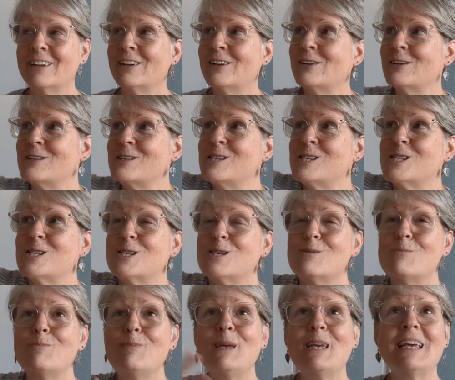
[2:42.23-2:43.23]
could
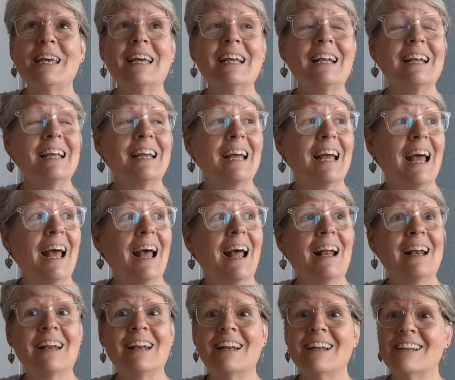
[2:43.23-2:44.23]
speak it
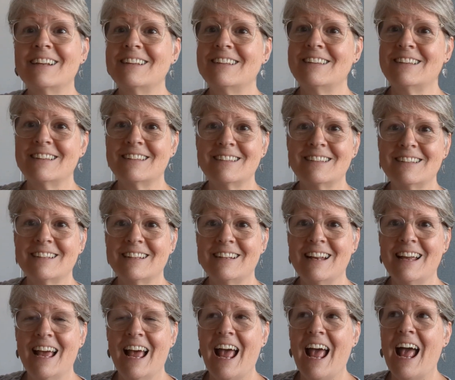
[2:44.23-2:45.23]
and it existed,